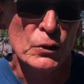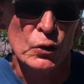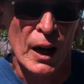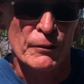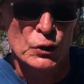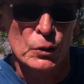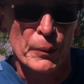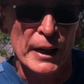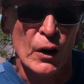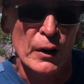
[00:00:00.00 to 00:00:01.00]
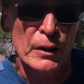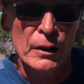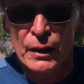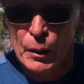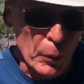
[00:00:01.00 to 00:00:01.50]
to Havasupai Garden,
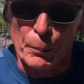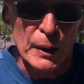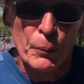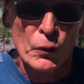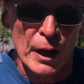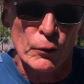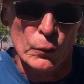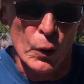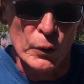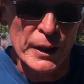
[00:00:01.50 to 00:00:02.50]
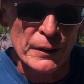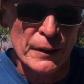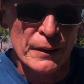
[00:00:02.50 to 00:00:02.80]
but people never rode it?